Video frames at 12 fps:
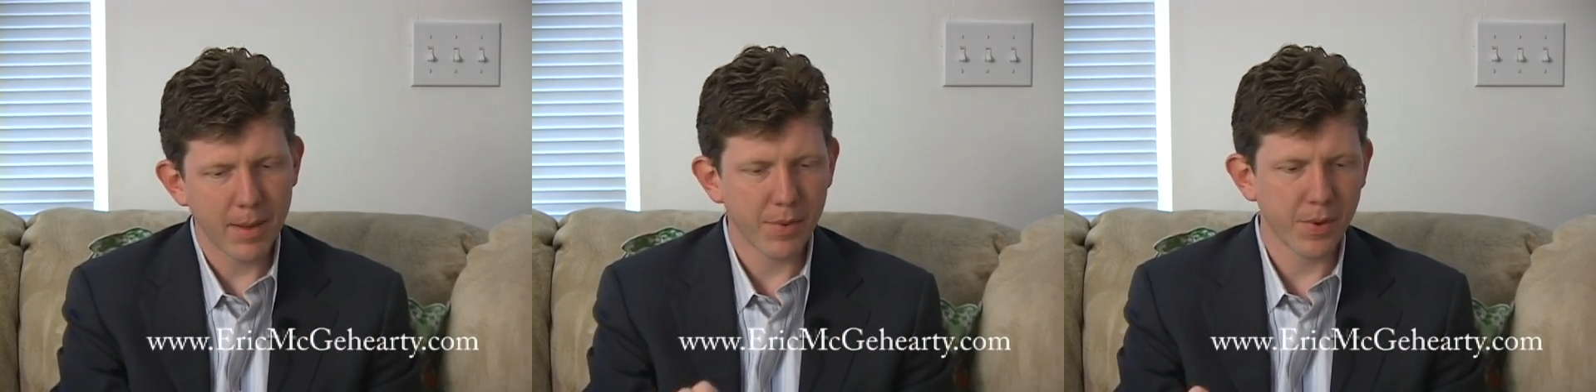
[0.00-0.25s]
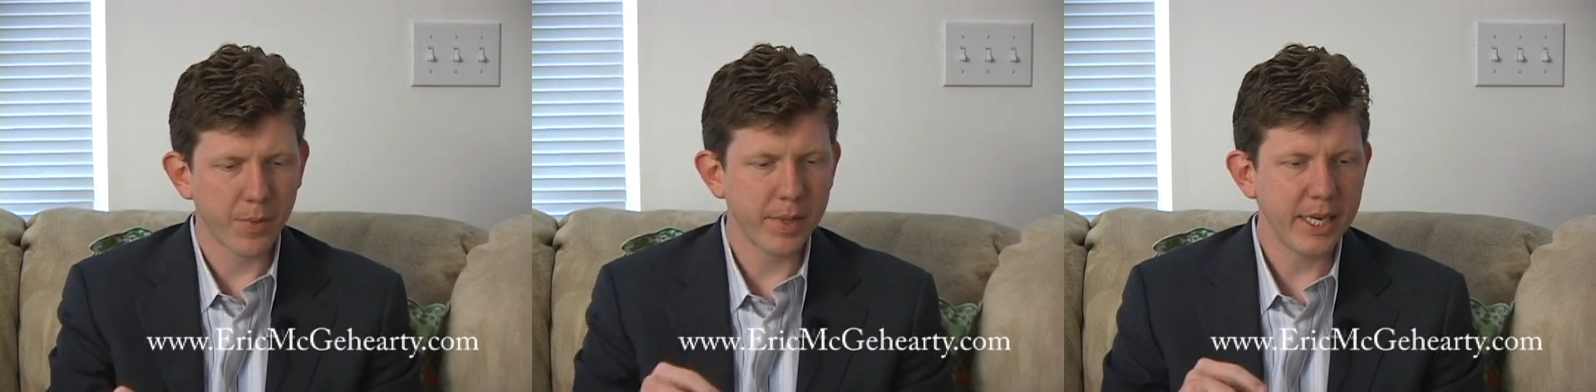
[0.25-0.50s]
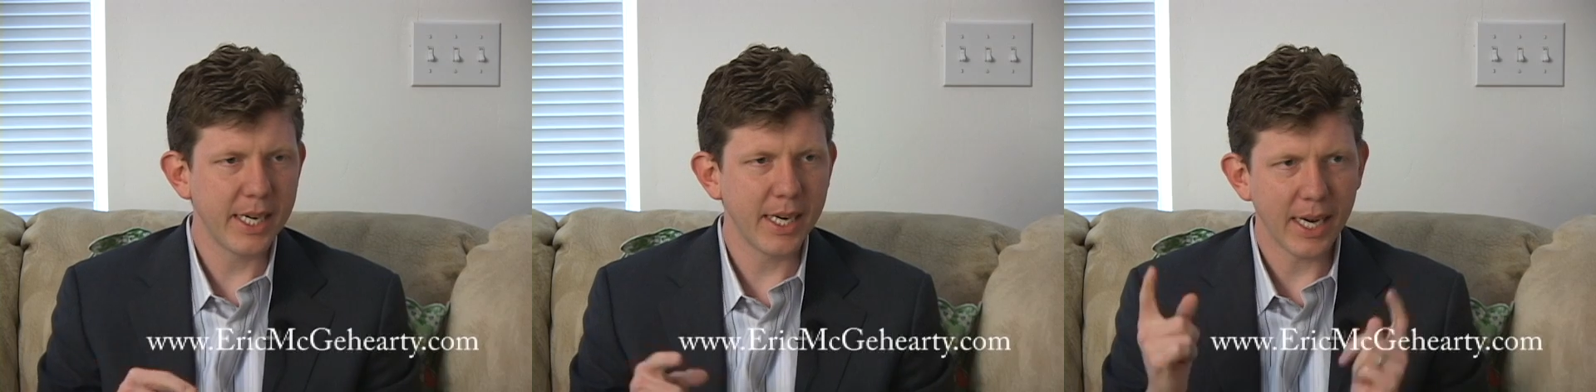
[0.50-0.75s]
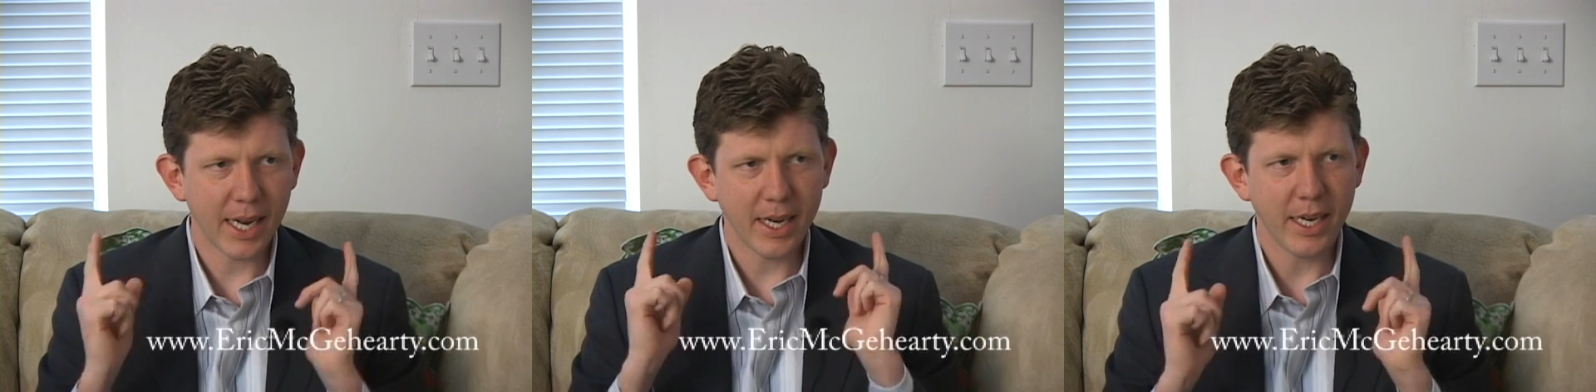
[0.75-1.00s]
able to read
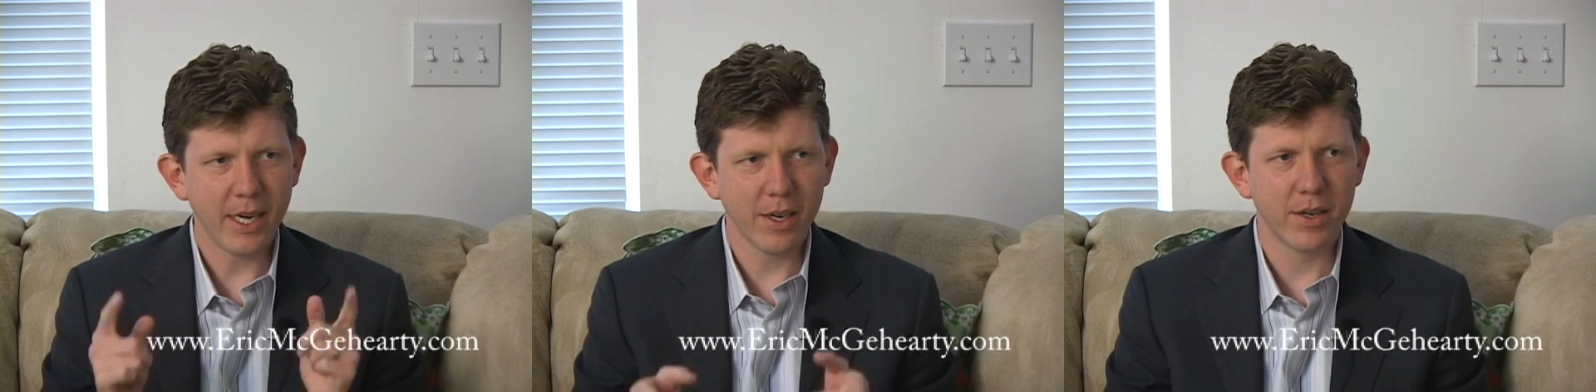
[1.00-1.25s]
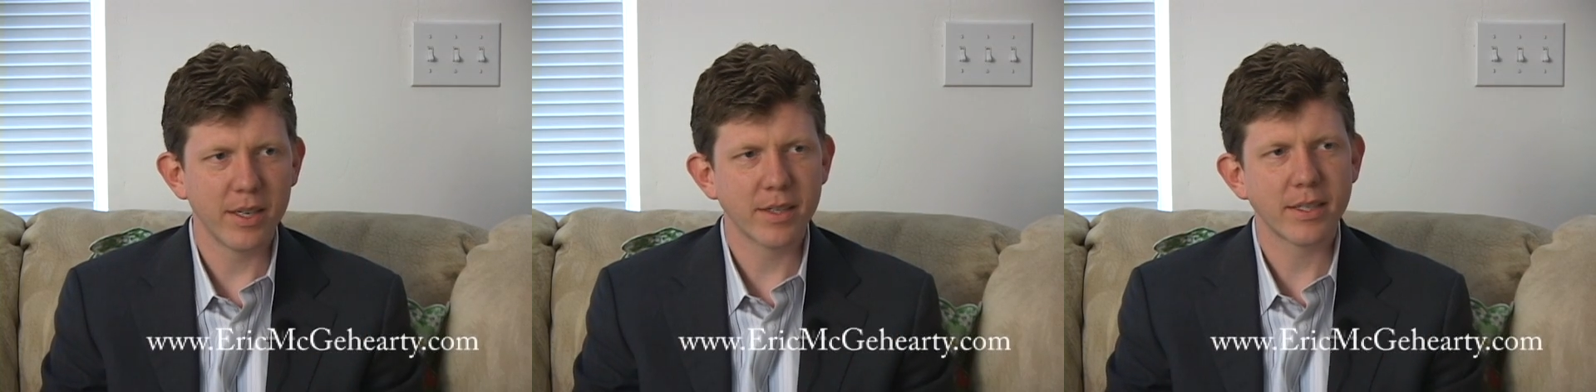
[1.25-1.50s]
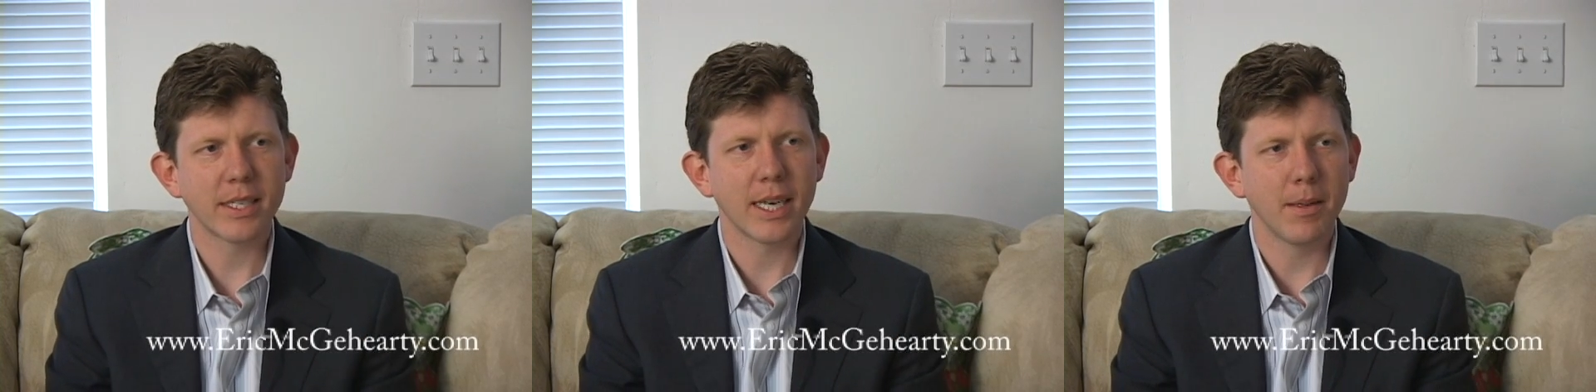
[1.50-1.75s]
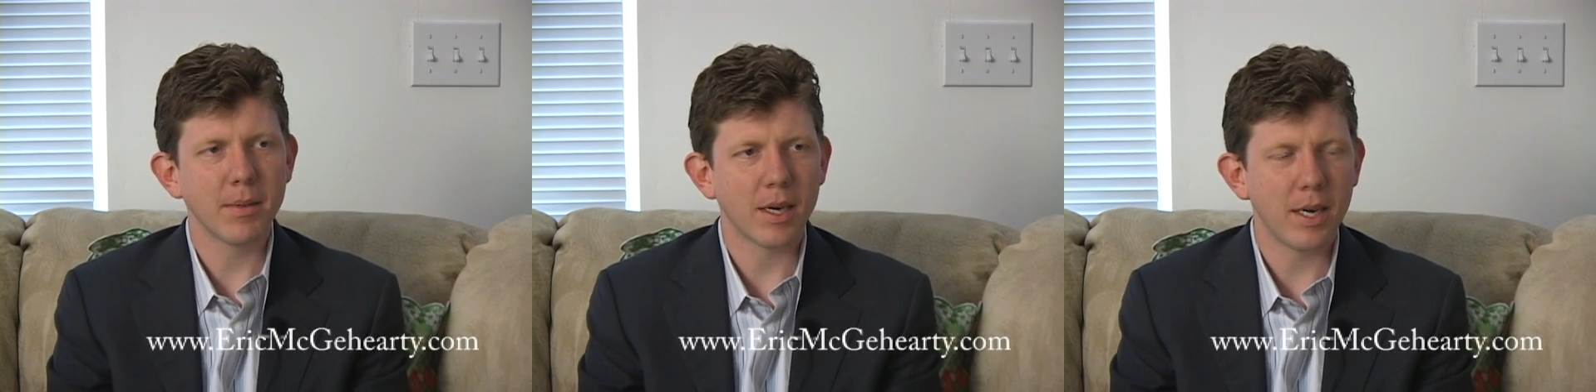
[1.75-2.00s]
it and hear it at the
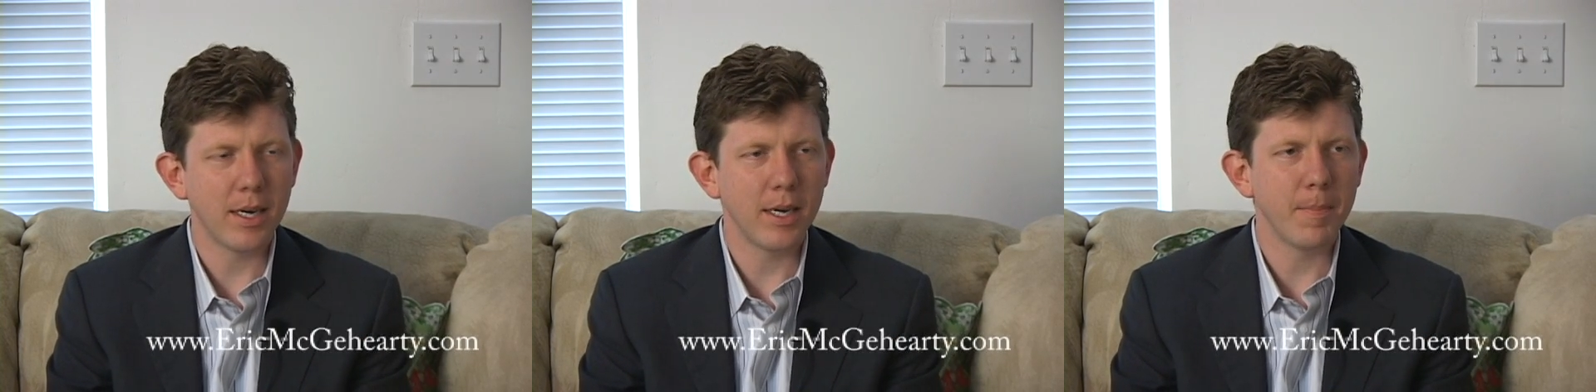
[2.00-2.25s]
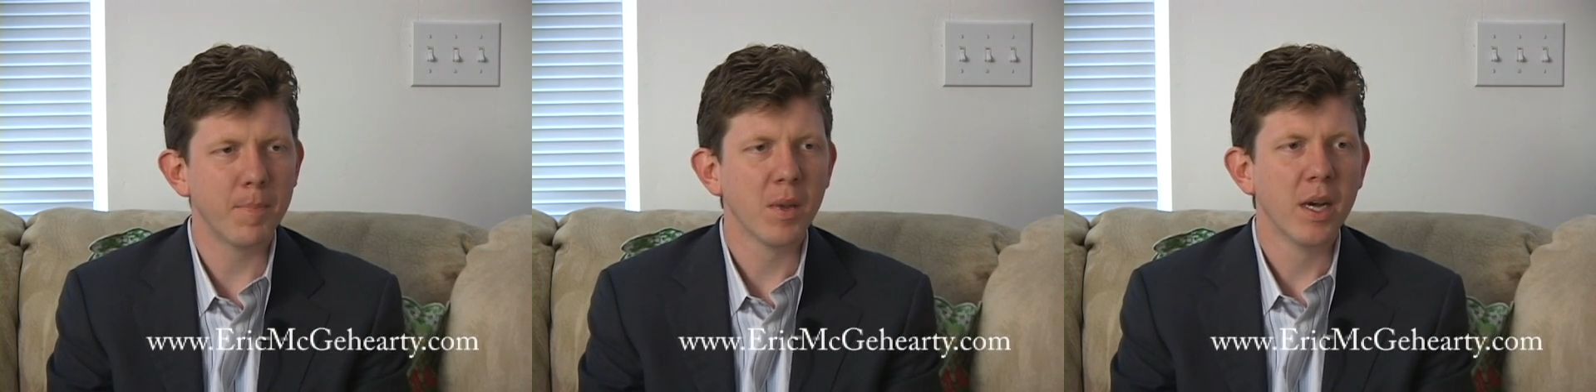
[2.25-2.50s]
same time,